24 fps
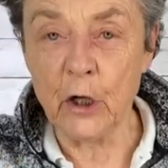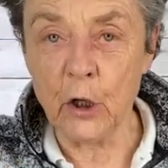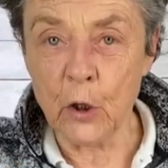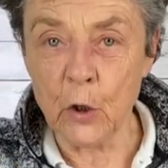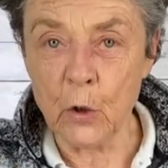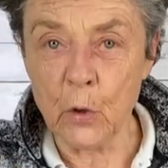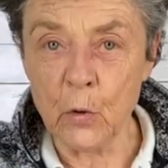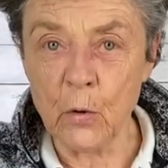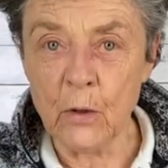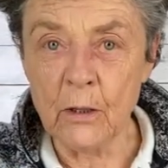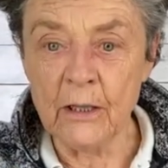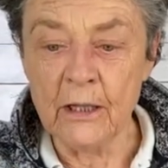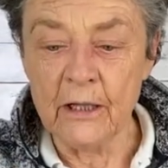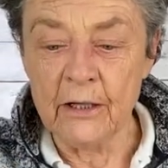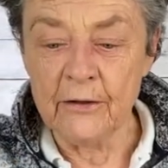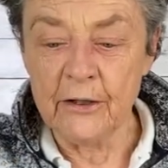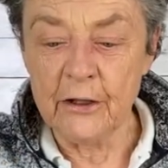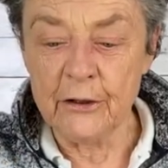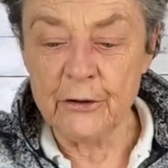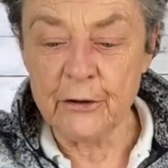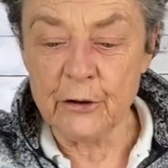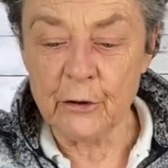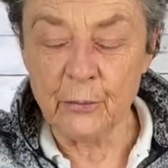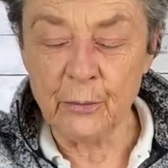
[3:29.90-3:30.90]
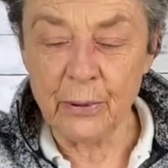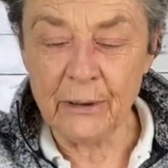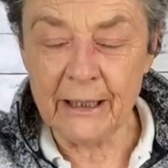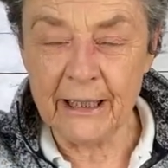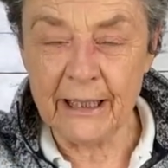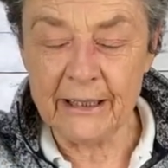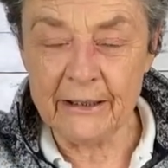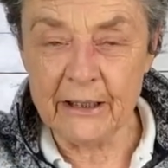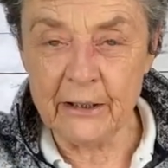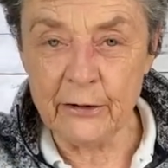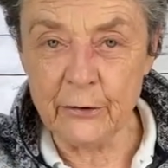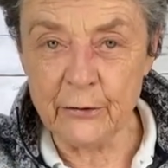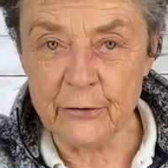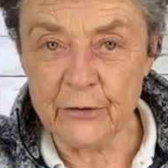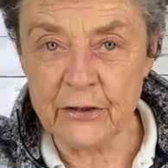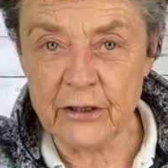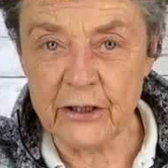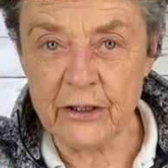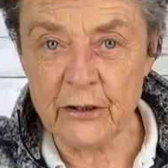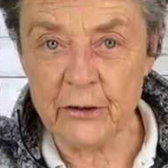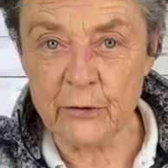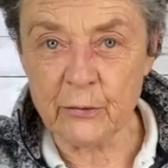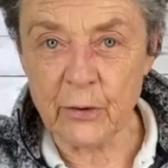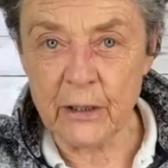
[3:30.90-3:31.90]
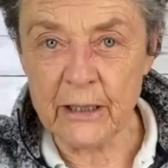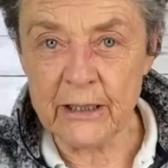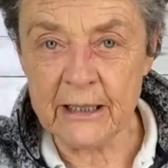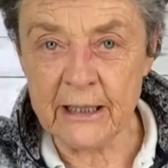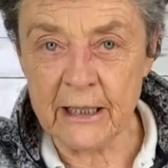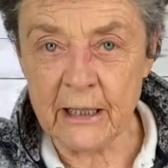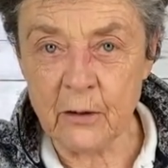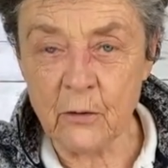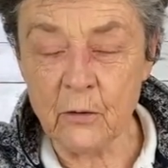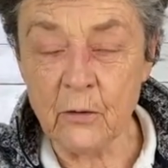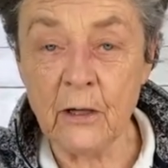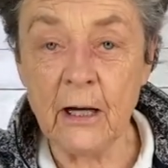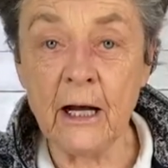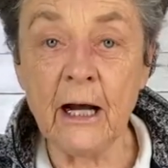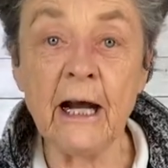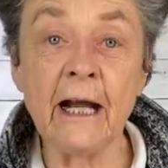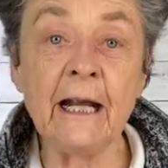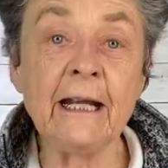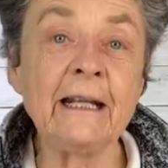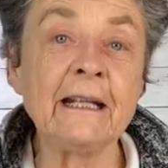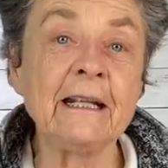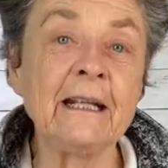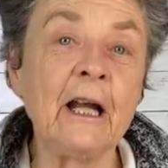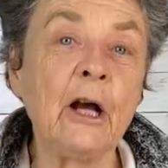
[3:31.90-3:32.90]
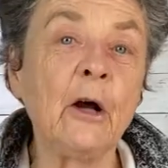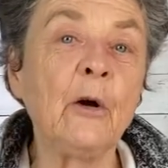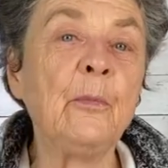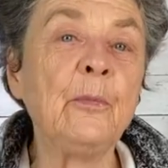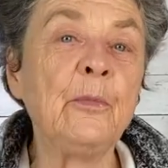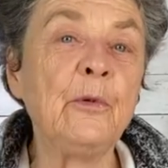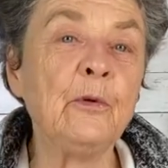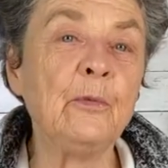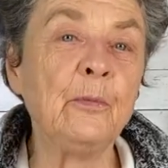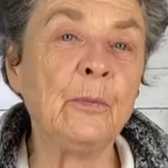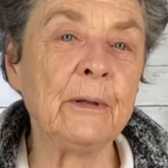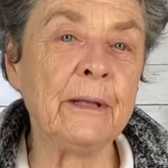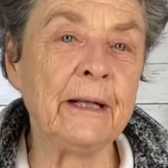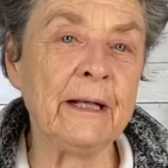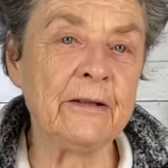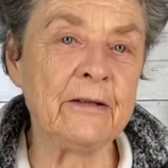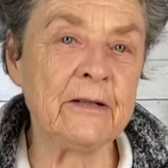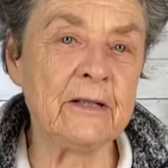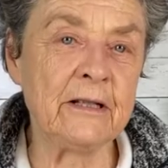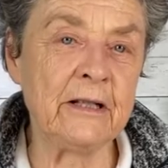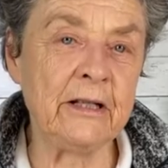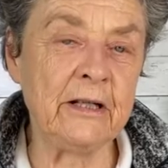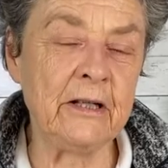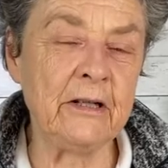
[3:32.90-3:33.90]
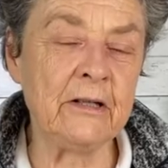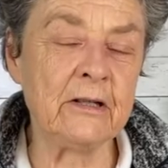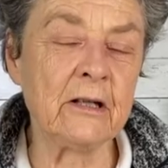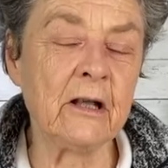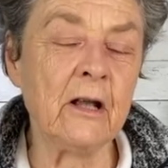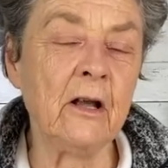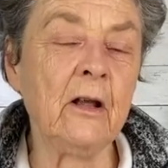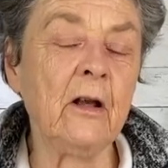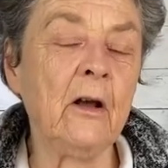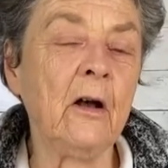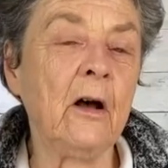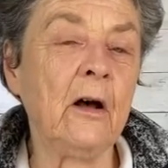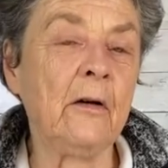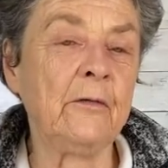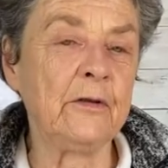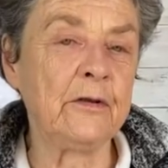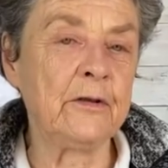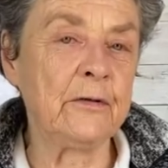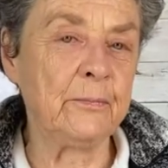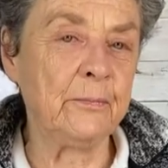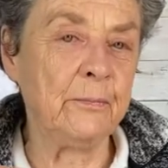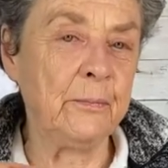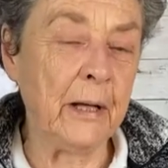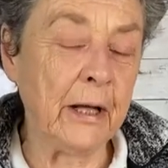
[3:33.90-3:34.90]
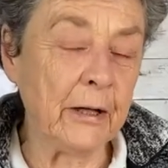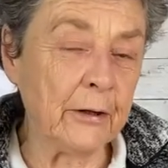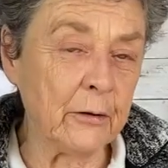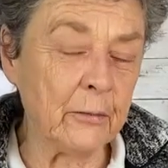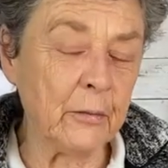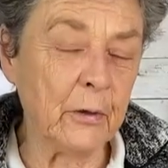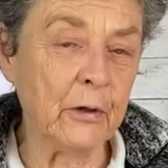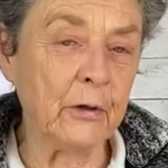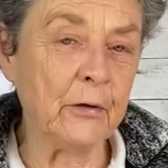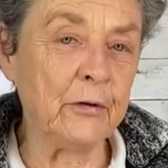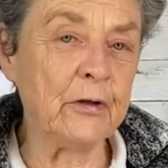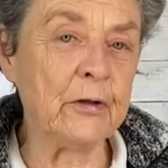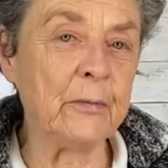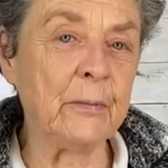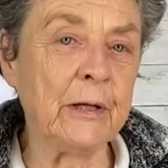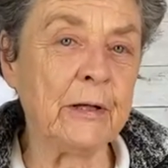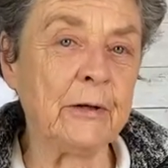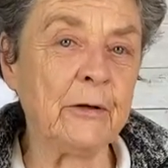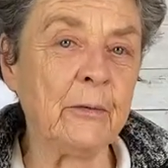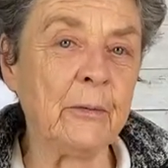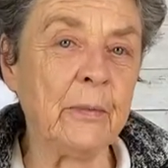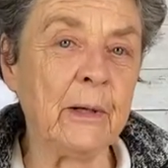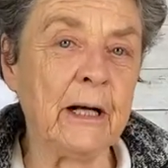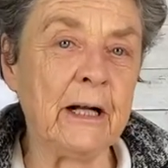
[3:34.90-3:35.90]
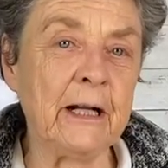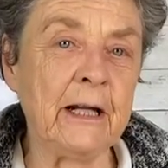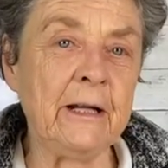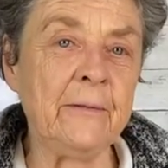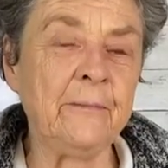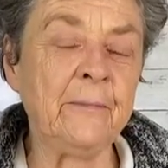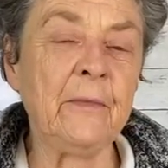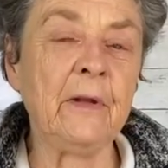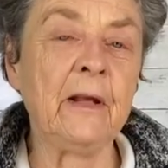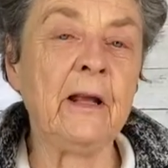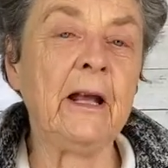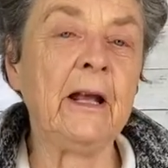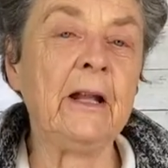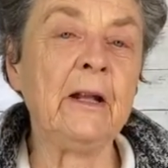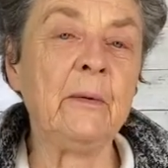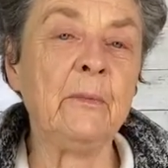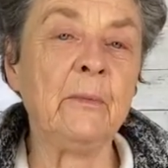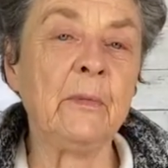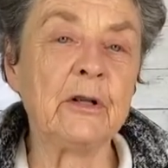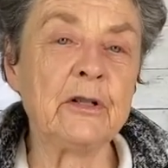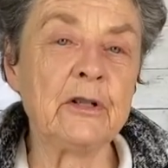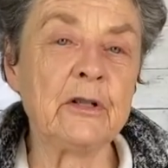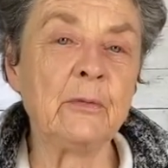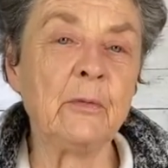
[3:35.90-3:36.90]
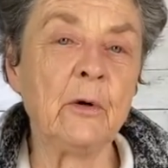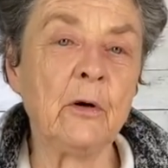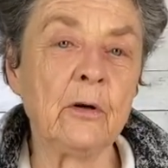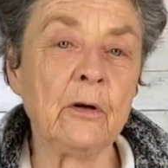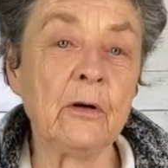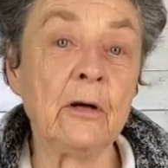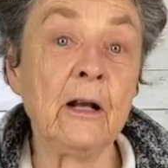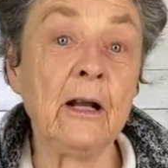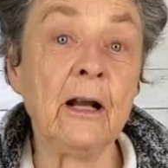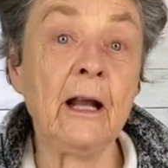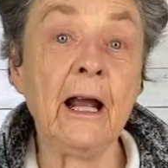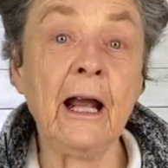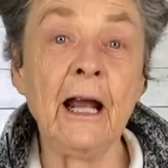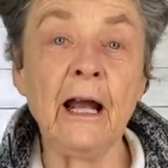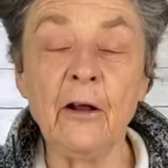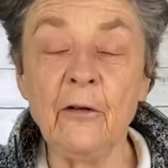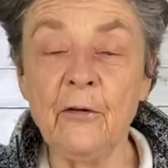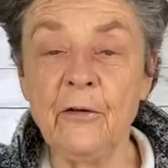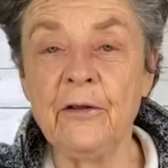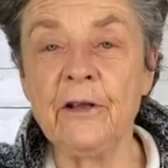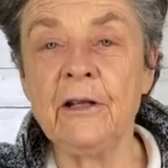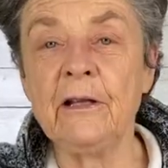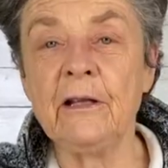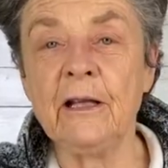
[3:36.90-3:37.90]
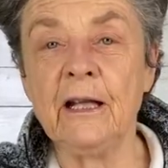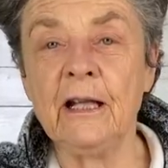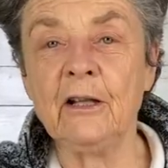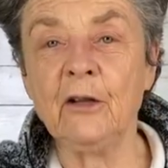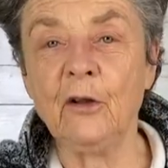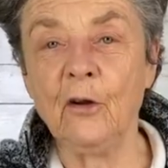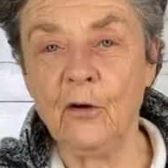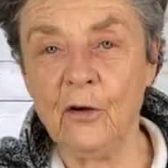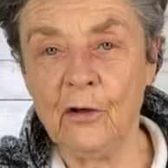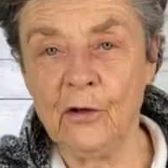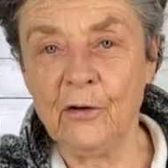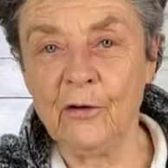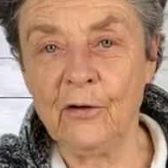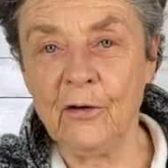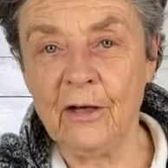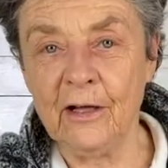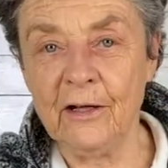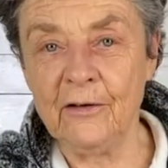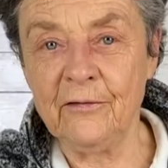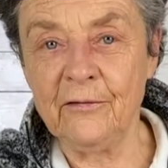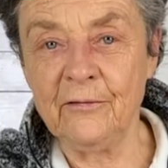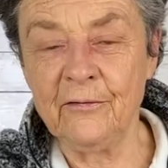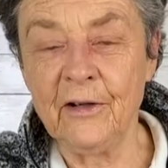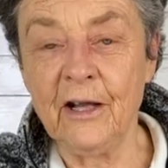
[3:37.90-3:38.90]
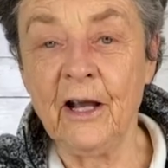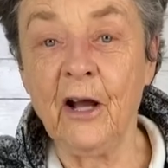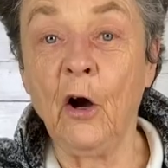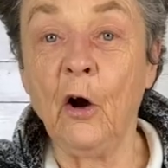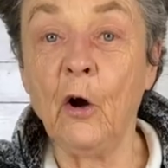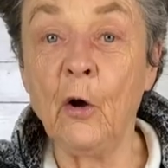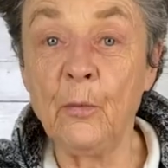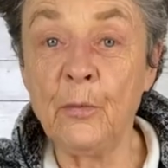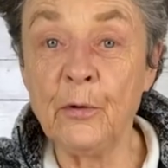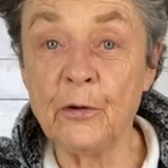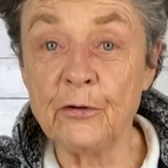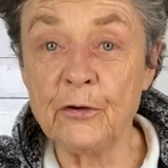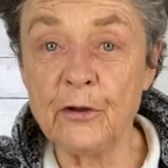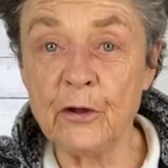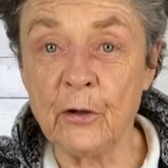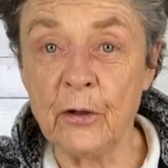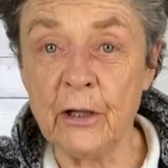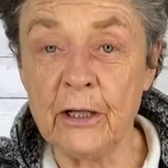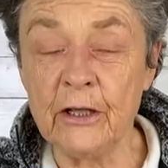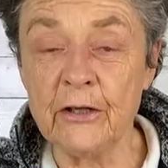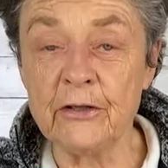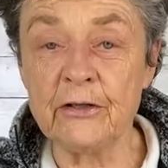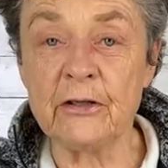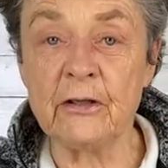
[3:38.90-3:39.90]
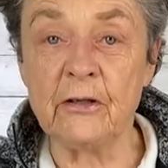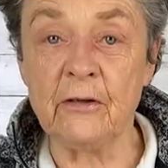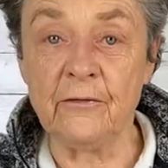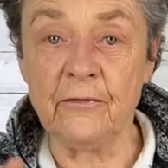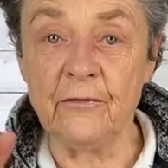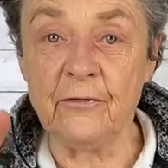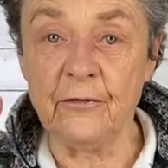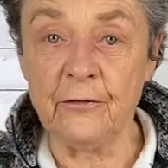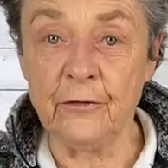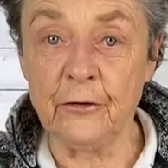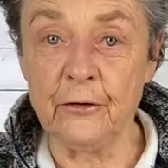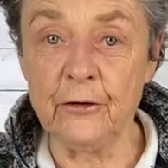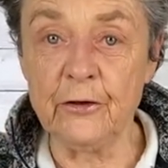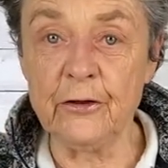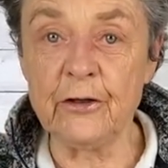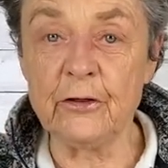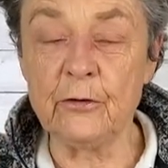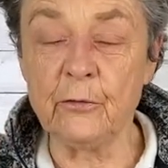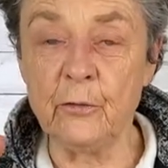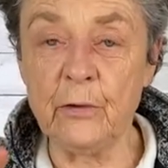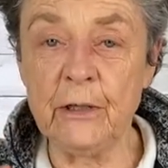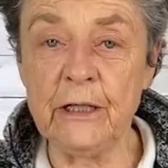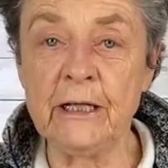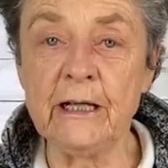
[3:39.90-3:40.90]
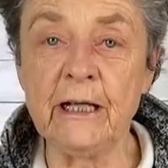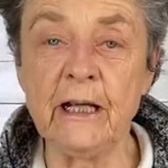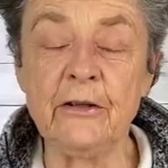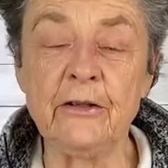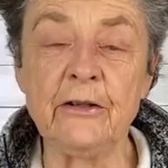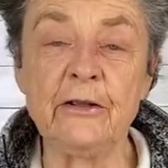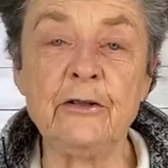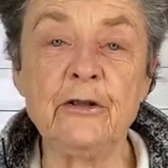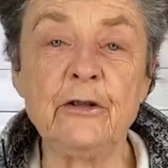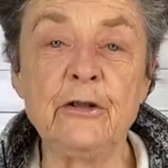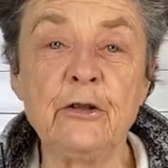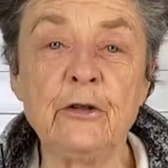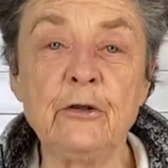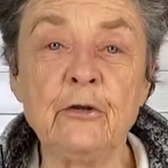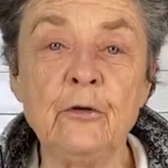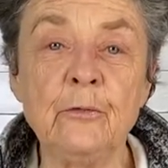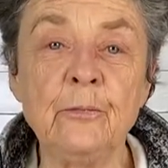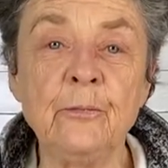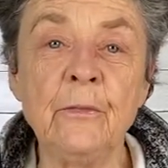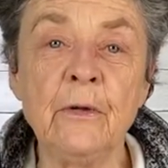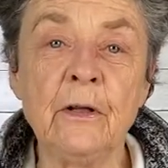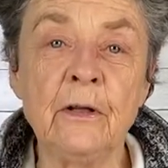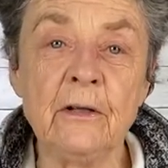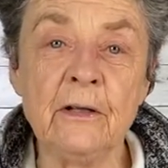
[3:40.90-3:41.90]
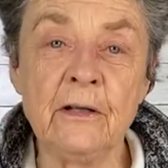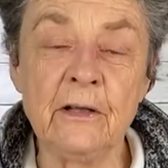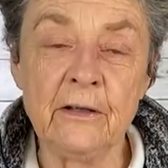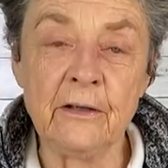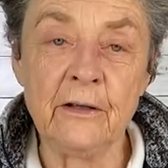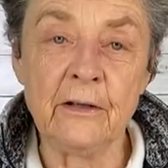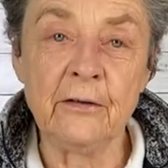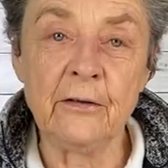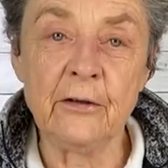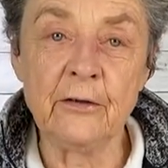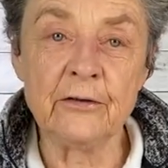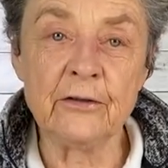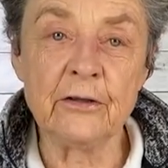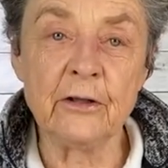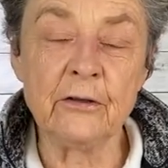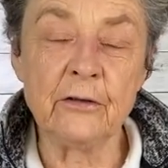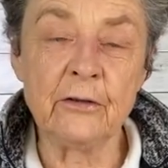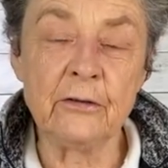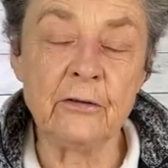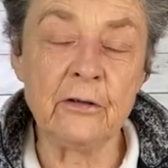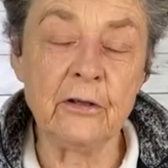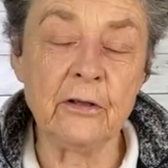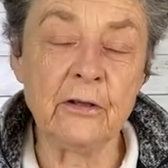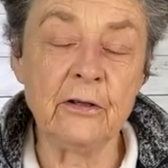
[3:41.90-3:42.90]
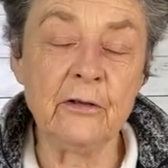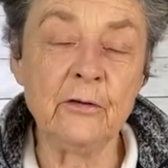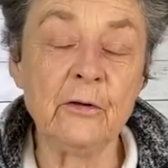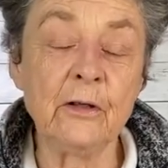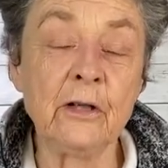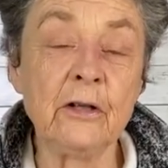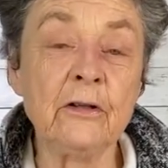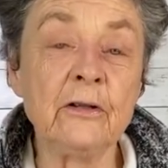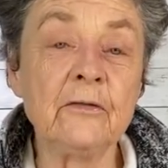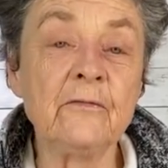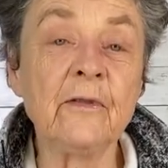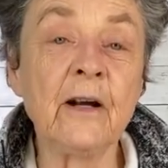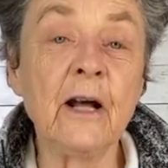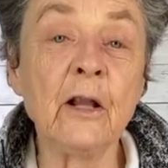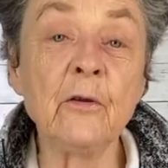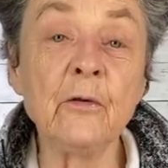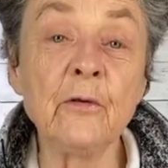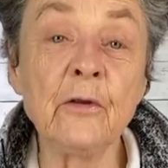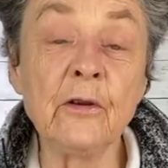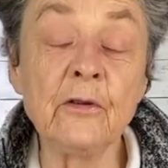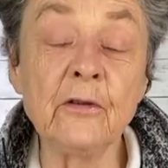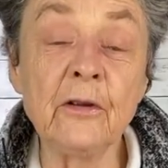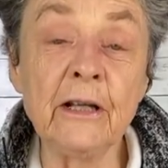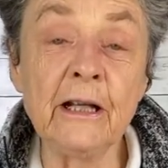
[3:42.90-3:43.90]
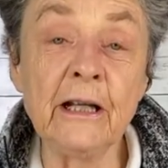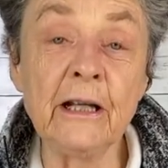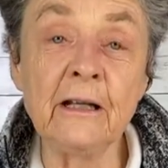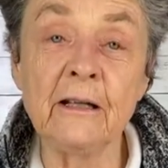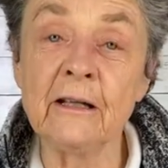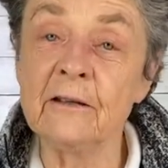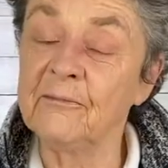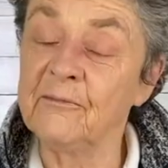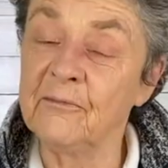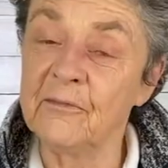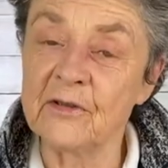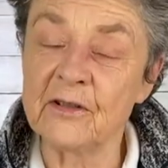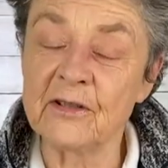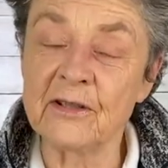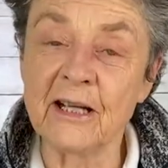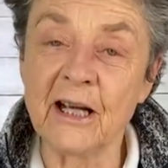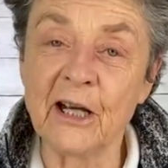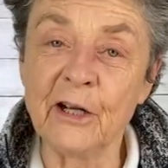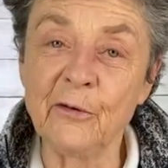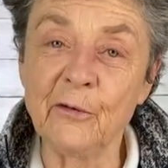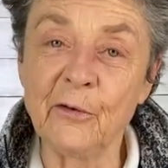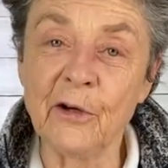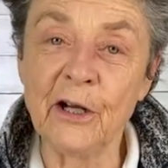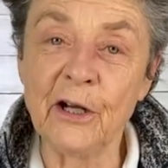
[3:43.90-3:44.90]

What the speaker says: know that you're planting those seeds right now. I can help you plant seeds of a better bones, better body, and a much more healthy and longer life. Hope you join us the first weekend in June. You can follow the link, sign